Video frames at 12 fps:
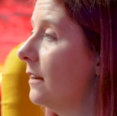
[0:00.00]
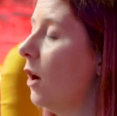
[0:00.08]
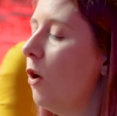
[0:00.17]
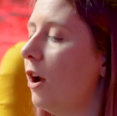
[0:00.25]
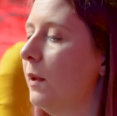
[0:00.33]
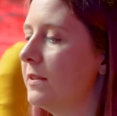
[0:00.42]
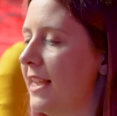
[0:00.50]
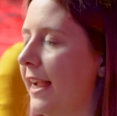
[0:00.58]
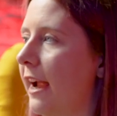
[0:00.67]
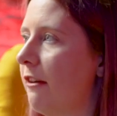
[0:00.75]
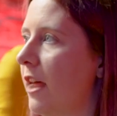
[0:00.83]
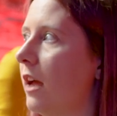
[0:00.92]
Holly will
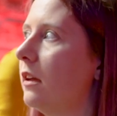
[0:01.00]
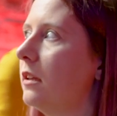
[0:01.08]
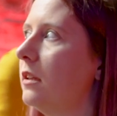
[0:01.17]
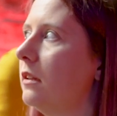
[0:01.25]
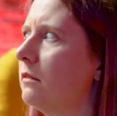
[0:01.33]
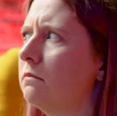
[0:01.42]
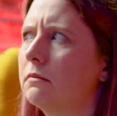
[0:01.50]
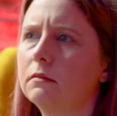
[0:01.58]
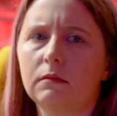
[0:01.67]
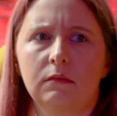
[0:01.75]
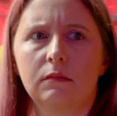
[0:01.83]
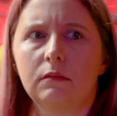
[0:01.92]
take care of that.
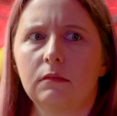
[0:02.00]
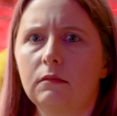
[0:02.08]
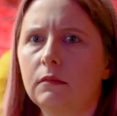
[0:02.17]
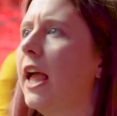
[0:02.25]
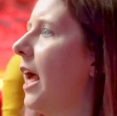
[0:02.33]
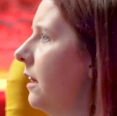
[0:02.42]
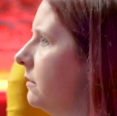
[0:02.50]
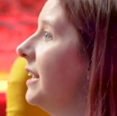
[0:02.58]
Yeah.